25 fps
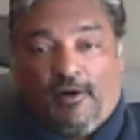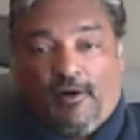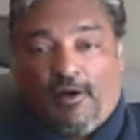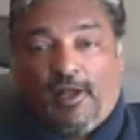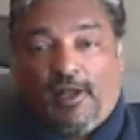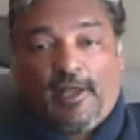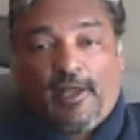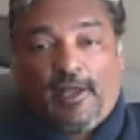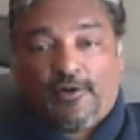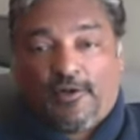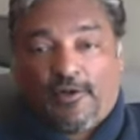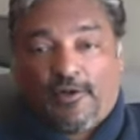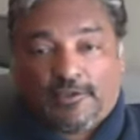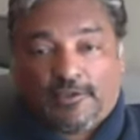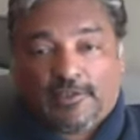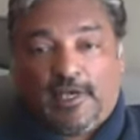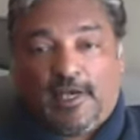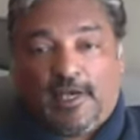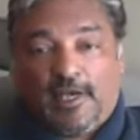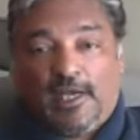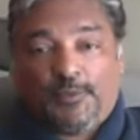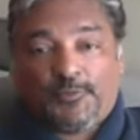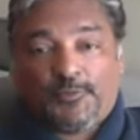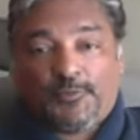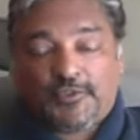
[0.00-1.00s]
at all
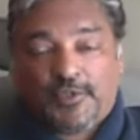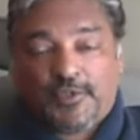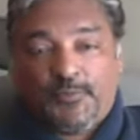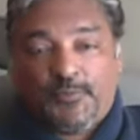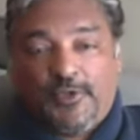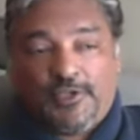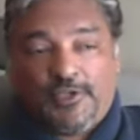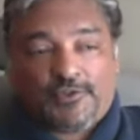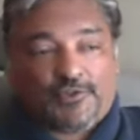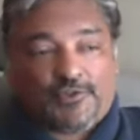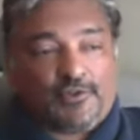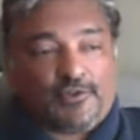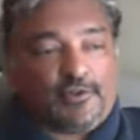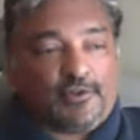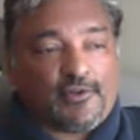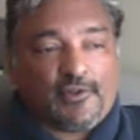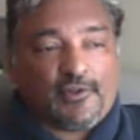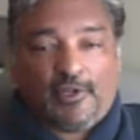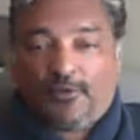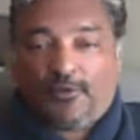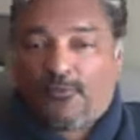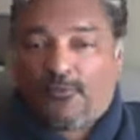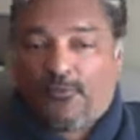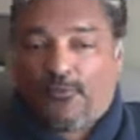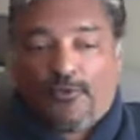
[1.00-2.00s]
times to make sure
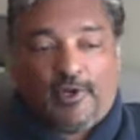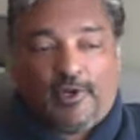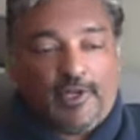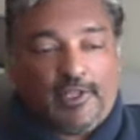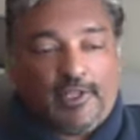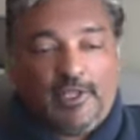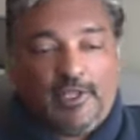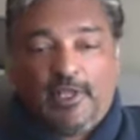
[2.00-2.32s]
that what,